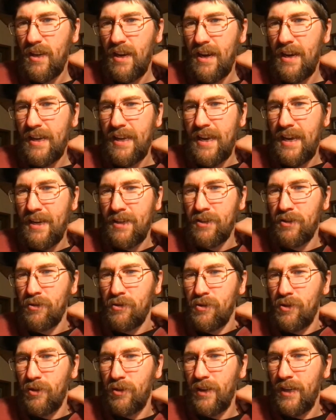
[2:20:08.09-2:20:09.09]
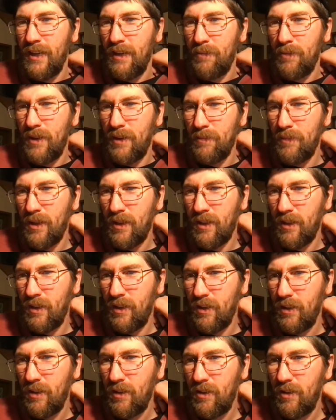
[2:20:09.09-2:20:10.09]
I can do Gloria, but I'm not gonna.